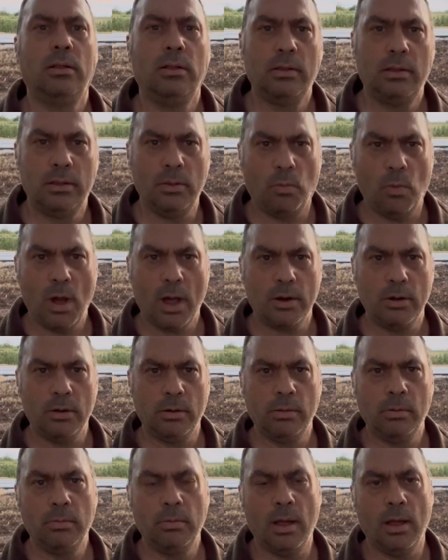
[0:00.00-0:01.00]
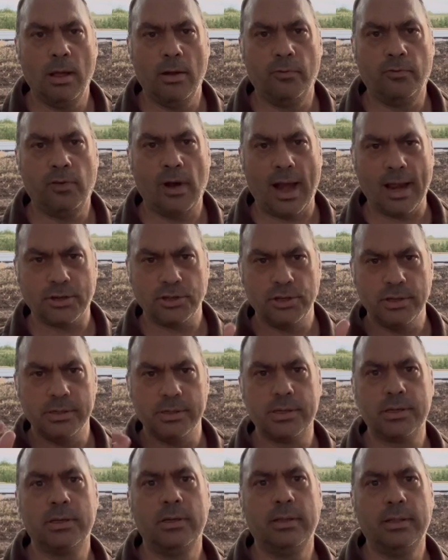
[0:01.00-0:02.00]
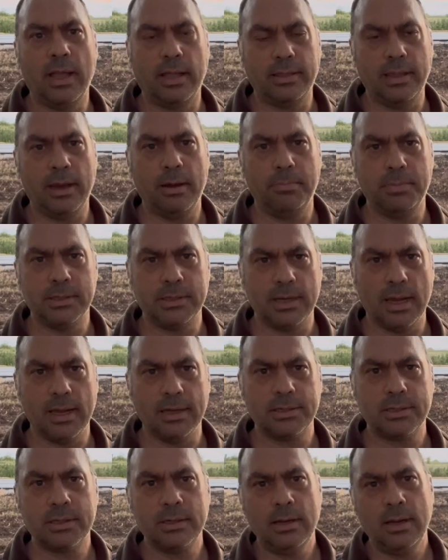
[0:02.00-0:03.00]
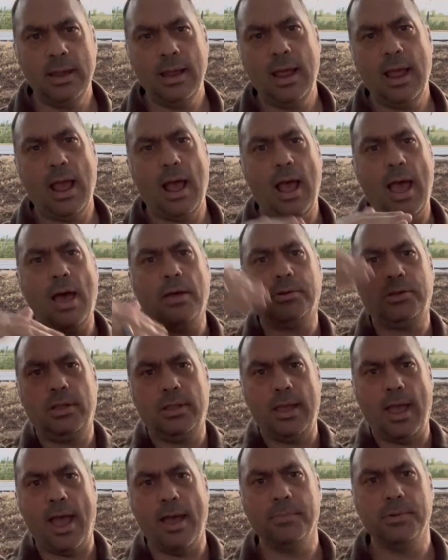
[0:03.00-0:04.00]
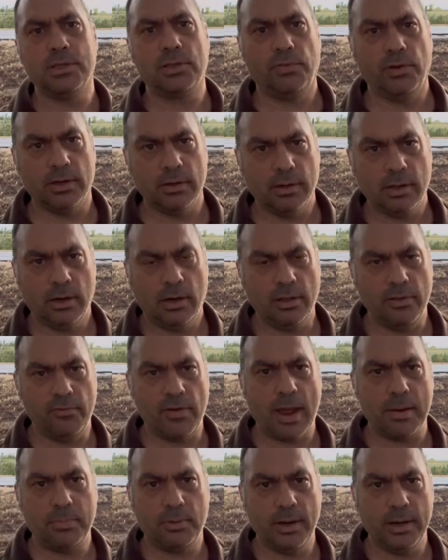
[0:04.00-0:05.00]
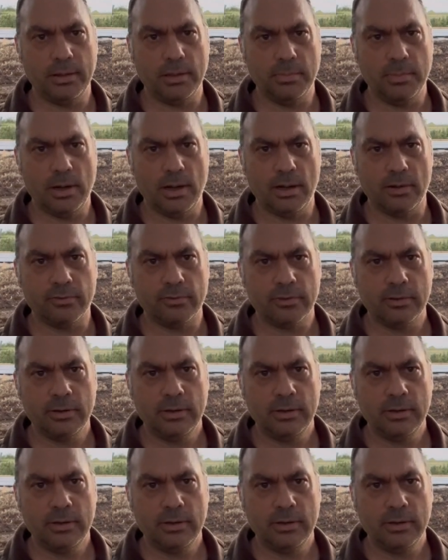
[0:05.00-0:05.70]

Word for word: the water uh, fractions that they possess out to the atmosphere. It'll evaporate them off.